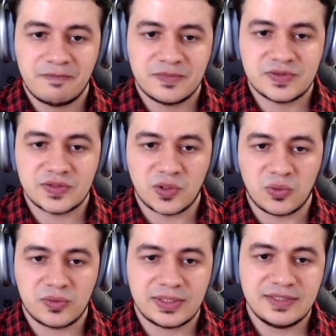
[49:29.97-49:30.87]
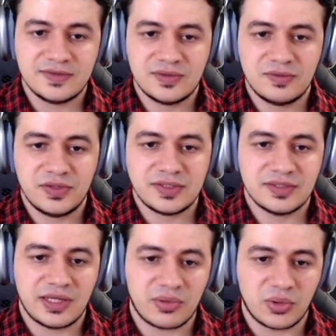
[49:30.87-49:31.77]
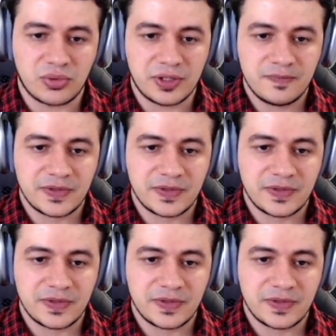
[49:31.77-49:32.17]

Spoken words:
So let's fix it everywhere.